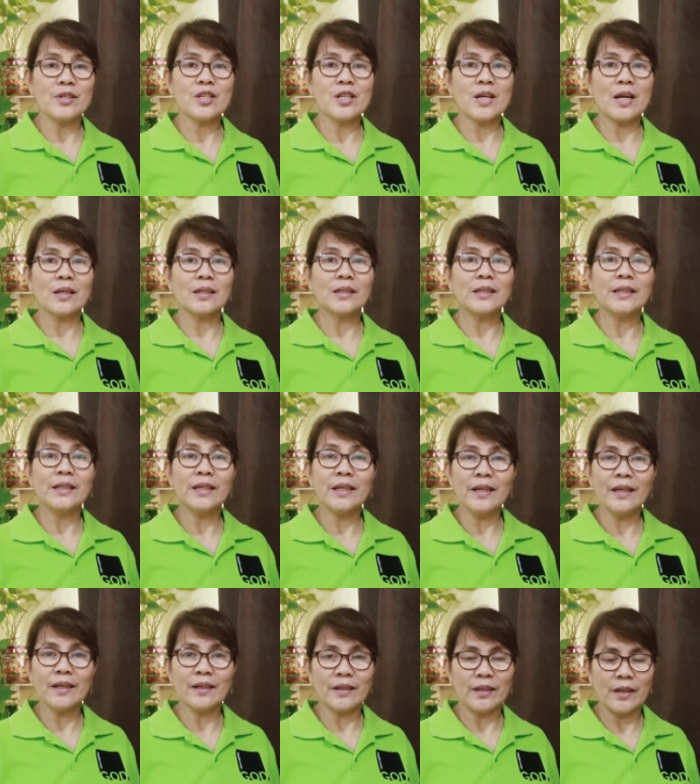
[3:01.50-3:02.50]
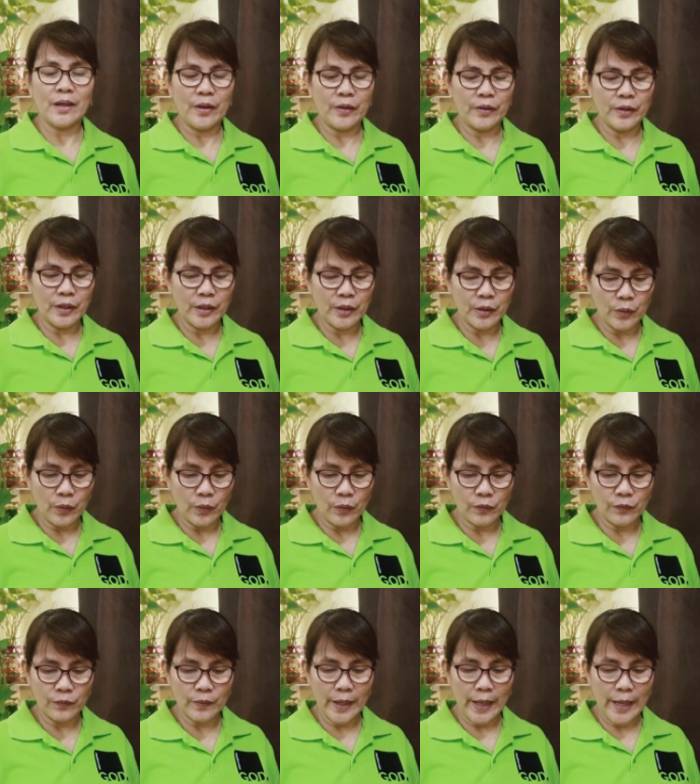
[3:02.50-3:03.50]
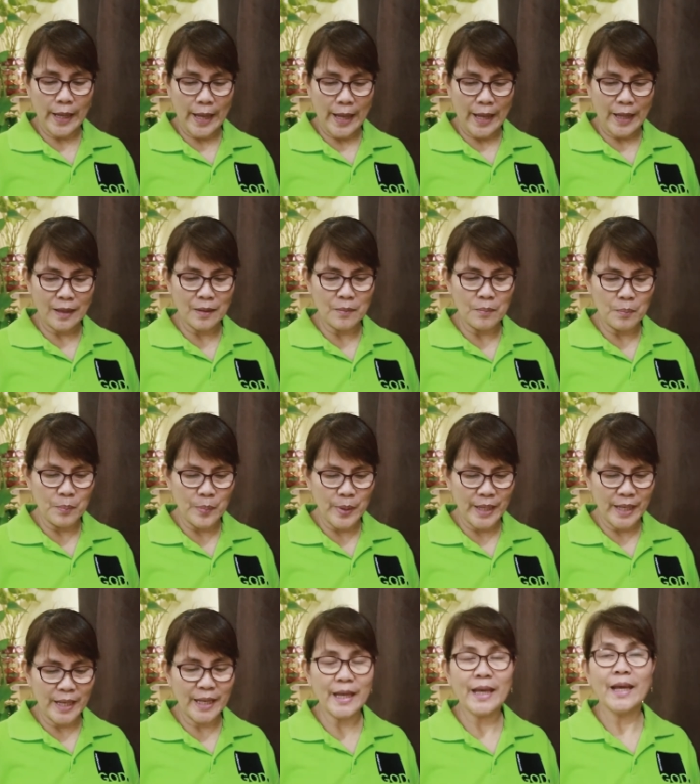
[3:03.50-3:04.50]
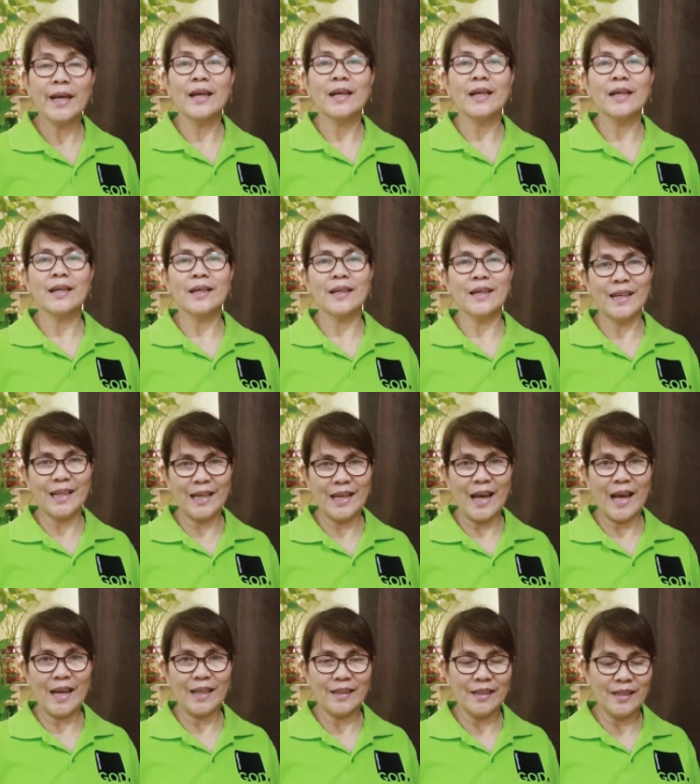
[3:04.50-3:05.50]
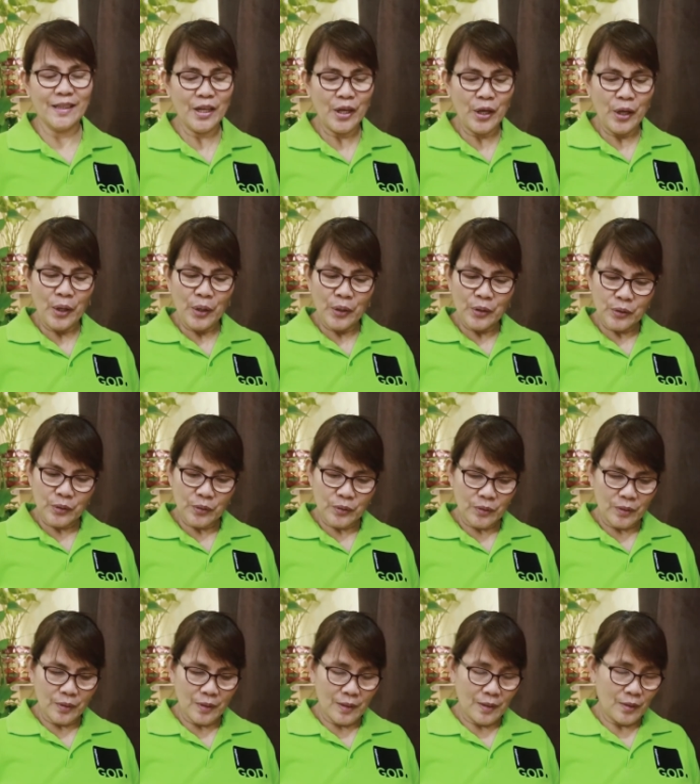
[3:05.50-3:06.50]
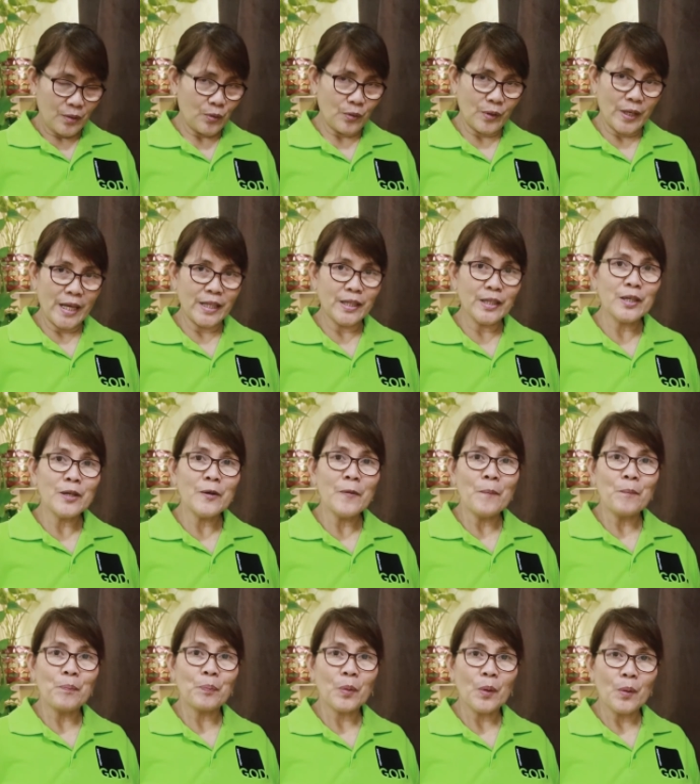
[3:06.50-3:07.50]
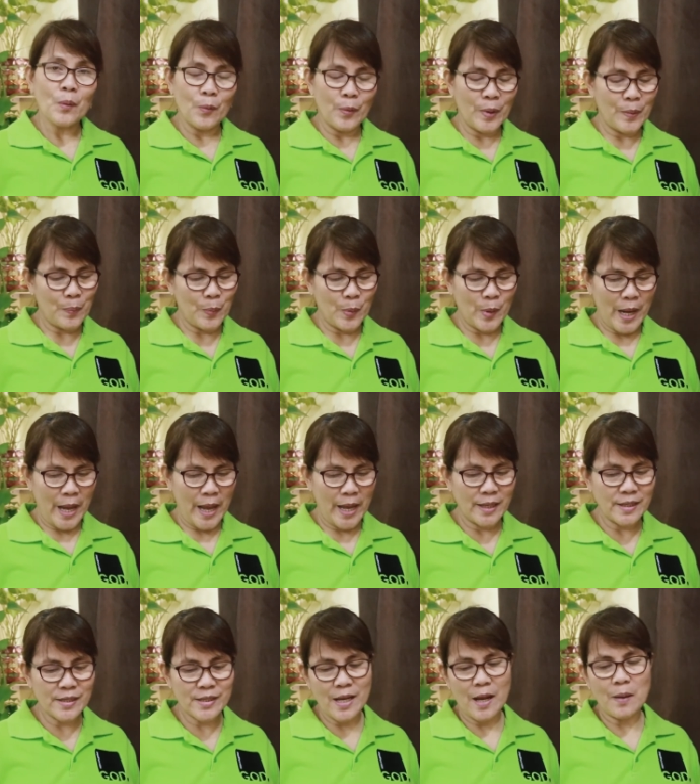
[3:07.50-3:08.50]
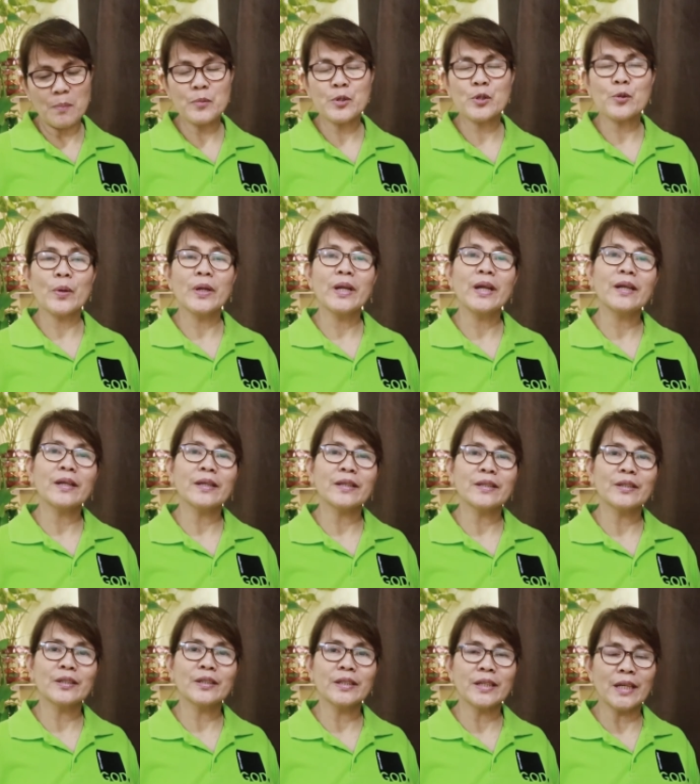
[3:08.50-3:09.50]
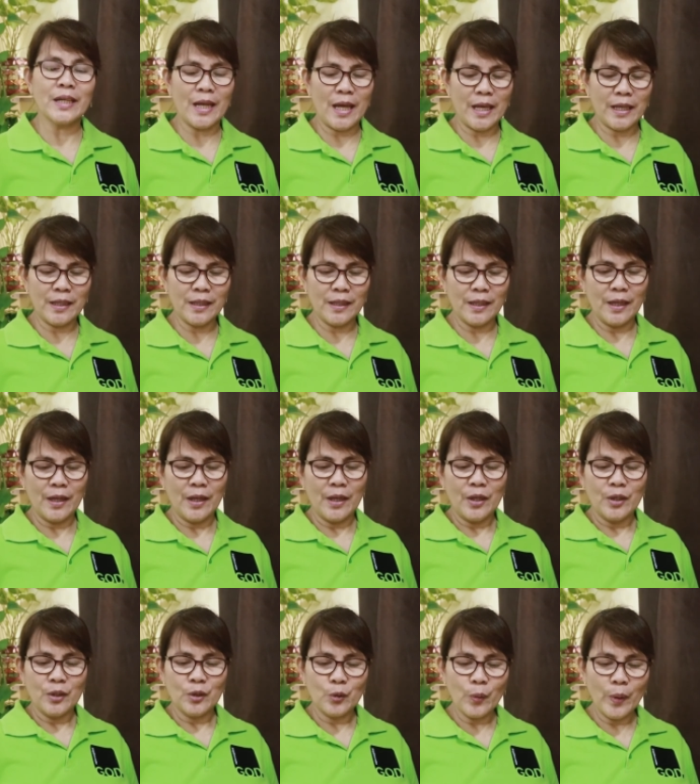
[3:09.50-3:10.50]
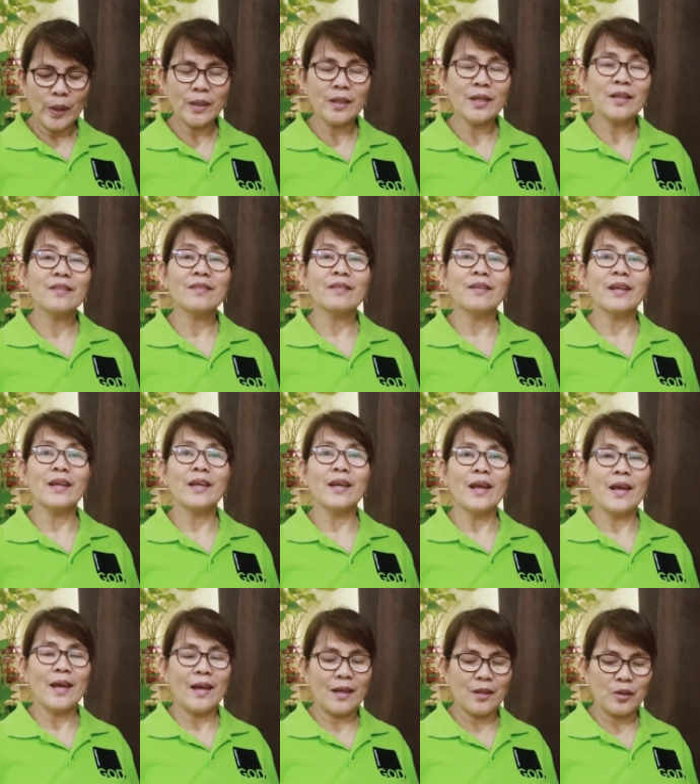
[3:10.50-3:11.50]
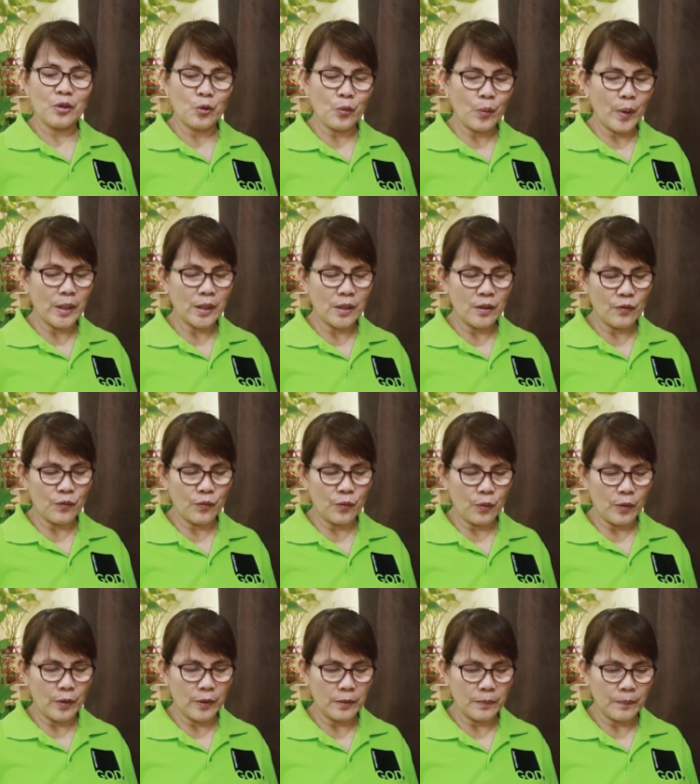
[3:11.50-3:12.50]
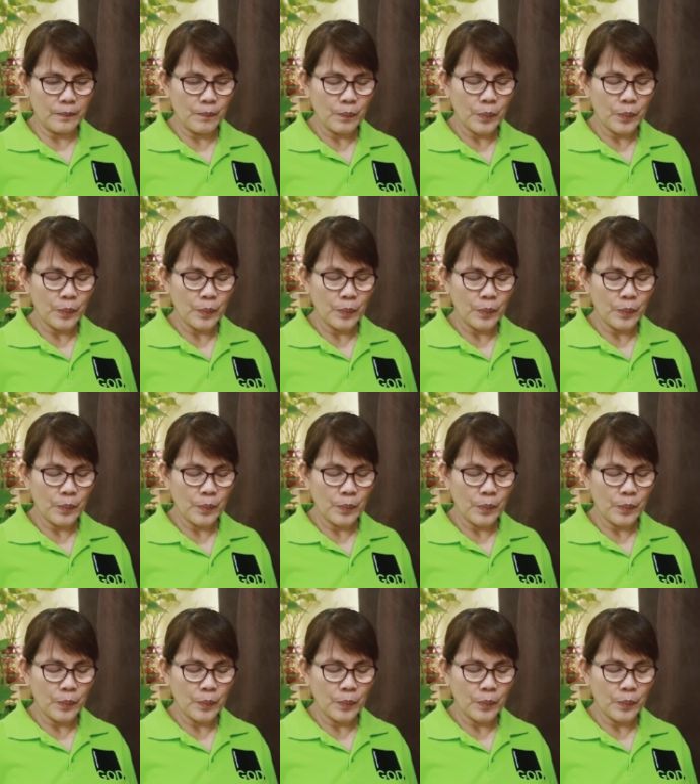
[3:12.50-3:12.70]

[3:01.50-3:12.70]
shall hear thereof and be glad. Together, we pray Psalms 139, 23, and 24.